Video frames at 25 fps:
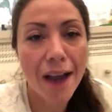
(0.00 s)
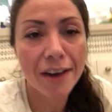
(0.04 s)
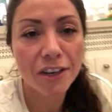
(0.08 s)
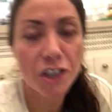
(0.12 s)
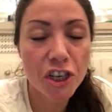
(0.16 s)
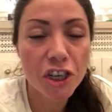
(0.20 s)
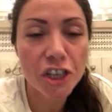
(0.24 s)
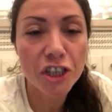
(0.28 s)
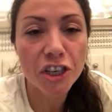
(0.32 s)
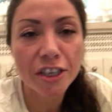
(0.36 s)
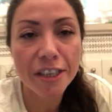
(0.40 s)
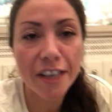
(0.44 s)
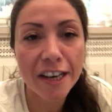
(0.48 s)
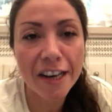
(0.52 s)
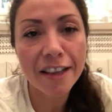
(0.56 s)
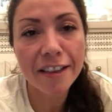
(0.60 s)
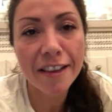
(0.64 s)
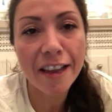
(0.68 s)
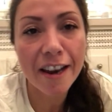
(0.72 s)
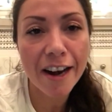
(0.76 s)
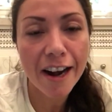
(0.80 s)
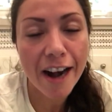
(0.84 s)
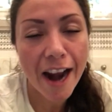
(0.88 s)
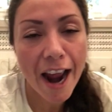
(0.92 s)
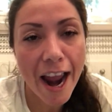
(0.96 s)
actually just gonna
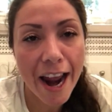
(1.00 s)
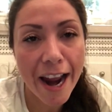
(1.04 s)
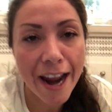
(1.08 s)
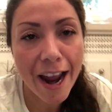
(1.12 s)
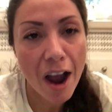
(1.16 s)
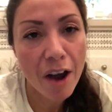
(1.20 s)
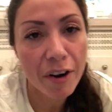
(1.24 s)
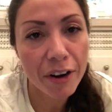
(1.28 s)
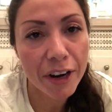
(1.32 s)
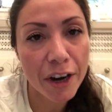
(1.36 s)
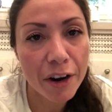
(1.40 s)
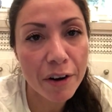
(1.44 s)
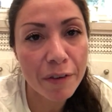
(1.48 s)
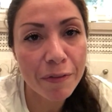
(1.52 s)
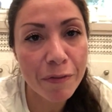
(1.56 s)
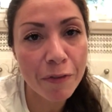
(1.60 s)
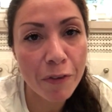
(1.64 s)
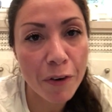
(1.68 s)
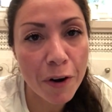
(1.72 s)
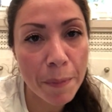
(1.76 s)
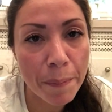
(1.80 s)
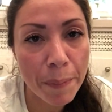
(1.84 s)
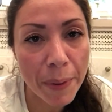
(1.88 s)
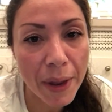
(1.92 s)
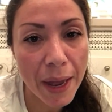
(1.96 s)
let it hang out here
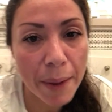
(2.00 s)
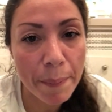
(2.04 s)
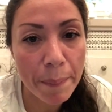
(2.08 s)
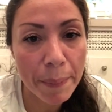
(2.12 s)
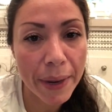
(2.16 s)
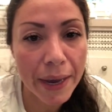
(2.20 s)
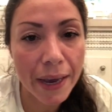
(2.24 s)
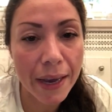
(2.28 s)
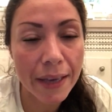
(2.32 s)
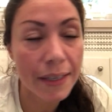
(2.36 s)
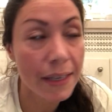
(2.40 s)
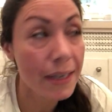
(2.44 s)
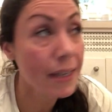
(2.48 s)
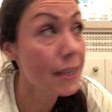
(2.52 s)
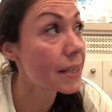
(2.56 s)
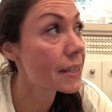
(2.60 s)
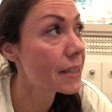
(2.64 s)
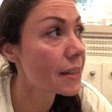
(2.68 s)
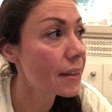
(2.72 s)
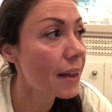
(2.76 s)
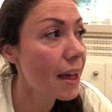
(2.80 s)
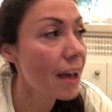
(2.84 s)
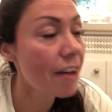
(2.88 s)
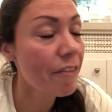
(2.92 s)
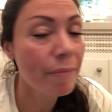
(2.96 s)
for a bit because I
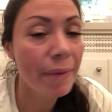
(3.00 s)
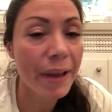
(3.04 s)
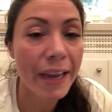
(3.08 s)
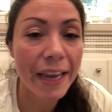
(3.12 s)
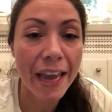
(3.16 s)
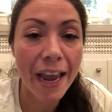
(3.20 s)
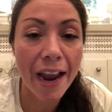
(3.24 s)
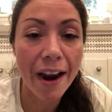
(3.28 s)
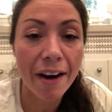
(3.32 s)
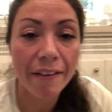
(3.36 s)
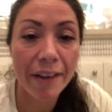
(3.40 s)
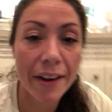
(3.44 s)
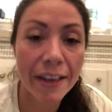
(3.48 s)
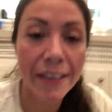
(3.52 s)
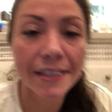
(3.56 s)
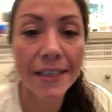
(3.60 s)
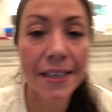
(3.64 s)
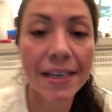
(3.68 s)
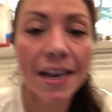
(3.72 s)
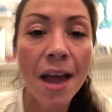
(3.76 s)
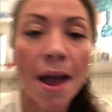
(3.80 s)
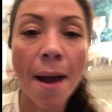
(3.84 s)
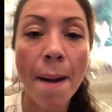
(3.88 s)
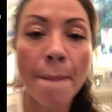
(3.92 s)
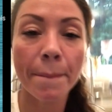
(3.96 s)
still have my
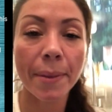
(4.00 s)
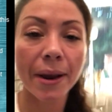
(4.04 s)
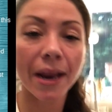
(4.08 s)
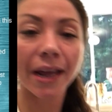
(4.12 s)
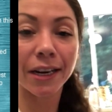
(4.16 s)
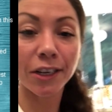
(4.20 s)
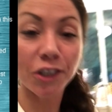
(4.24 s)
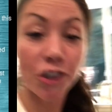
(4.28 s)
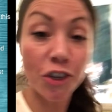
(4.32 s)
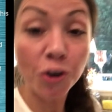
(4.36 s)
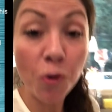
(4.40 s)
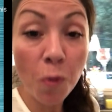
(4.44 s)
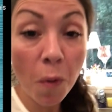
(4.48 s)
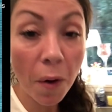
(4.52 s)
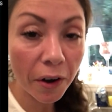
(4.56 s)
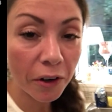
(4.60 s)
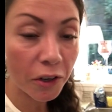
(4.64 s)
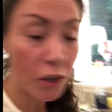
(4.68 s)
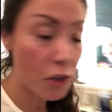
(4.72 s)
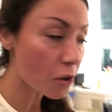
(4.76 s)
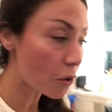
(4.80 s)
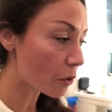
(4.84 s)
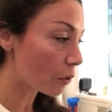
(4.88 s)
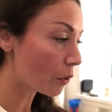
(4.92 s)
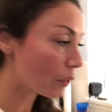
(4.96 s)
carrots, but I do want
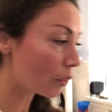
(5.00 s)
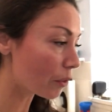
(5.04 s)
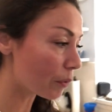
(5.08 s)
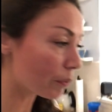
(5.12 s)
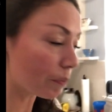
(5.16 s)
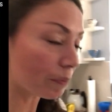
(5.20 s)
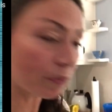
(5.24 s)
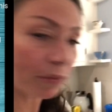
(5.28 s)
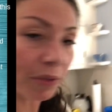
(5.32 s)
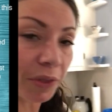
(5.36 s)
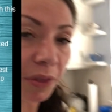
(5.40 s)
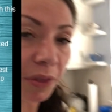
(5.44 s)
to show you the